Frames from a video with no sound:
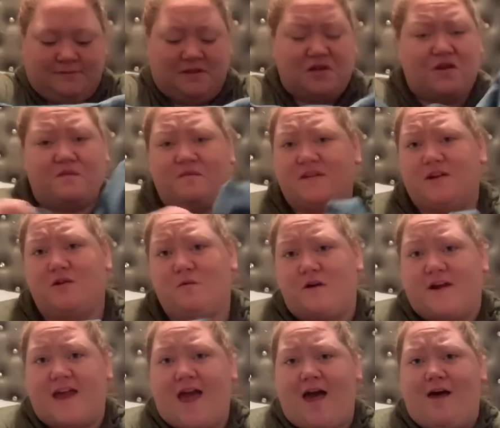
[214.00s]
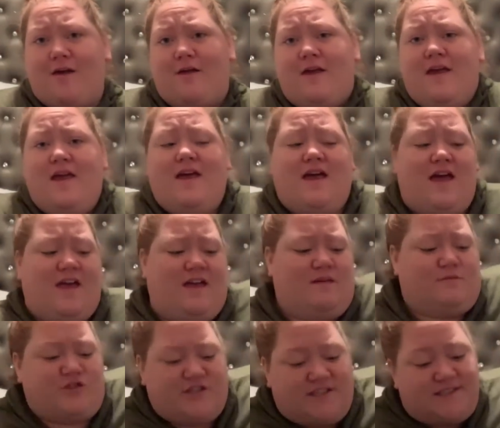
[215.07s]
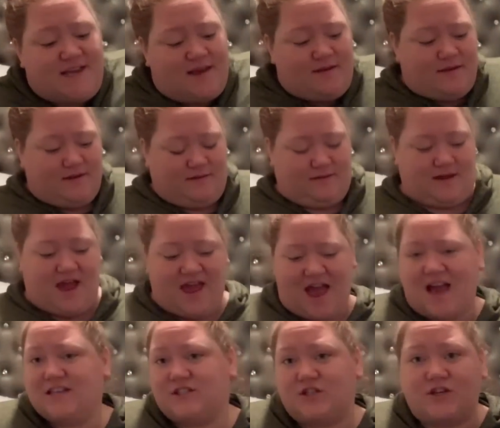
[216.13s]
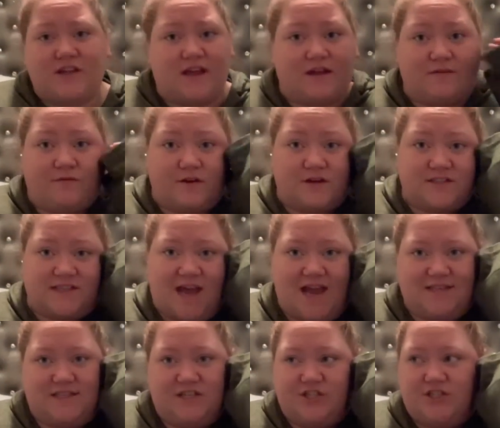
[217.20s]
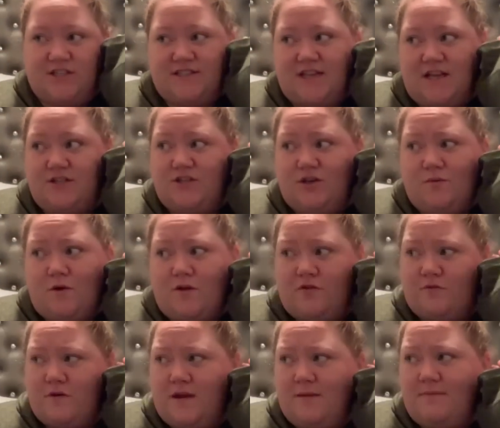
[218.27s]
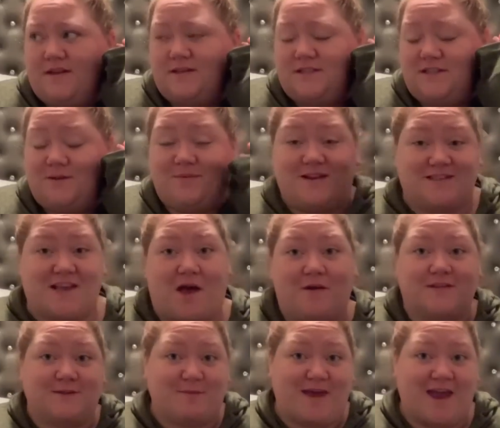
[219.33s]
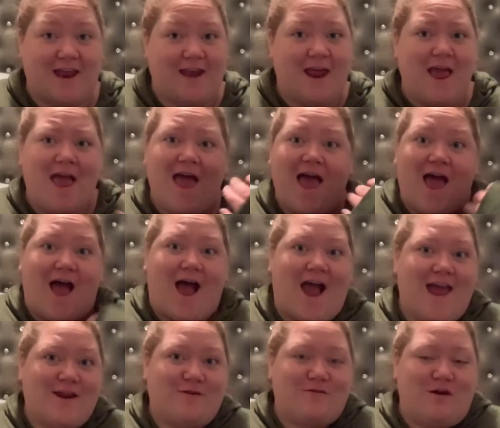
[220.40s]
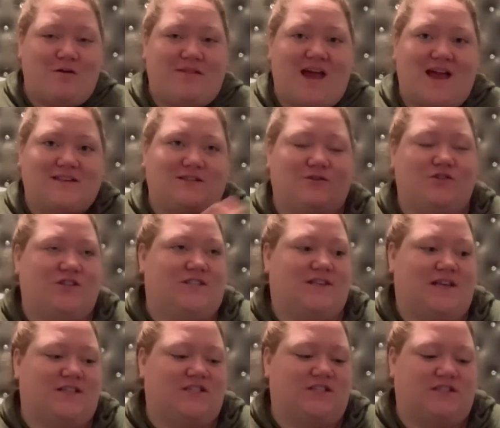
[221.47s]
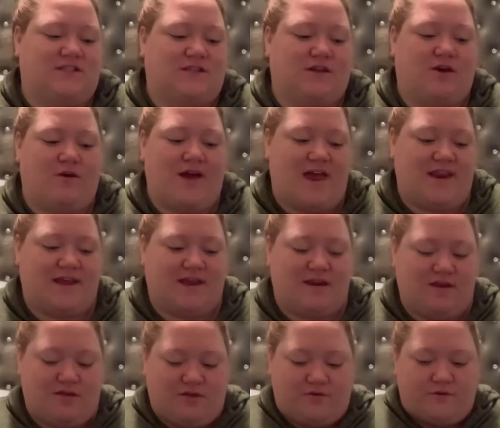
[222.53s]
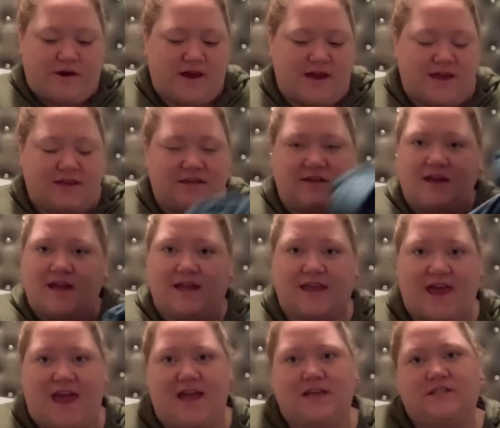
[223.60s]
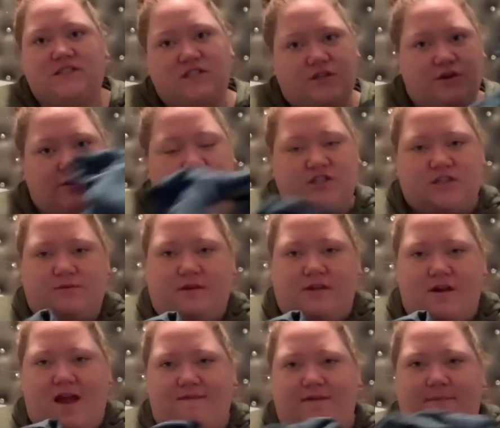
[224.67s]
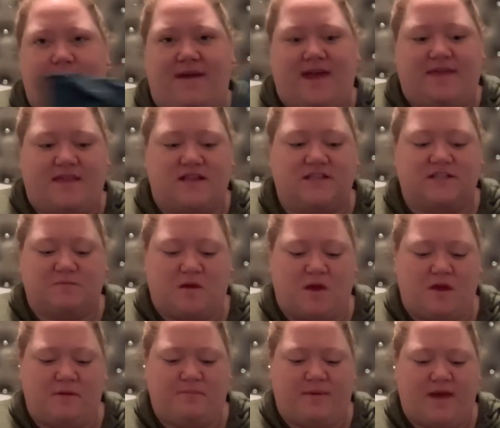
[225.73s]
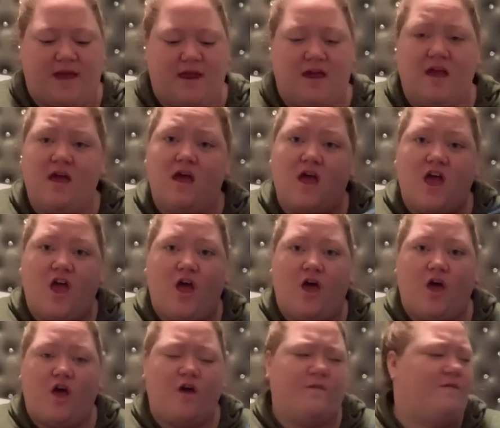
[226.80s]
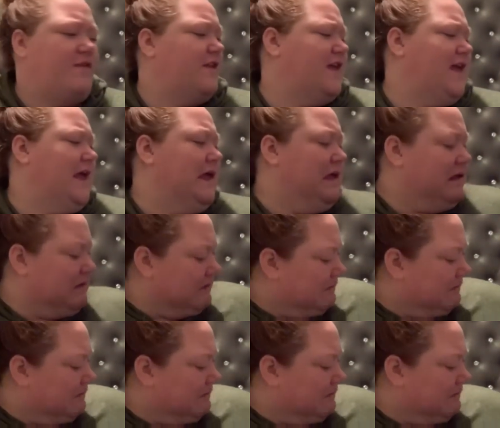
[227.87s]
hopefully it'll work out. She said, I asked her like for sizes, she said 2 or 3, but it depends how it's made. I don't know that, so she said just to go ahead and get a 3 in case, you know, she'd rather have it big than small, but hopefully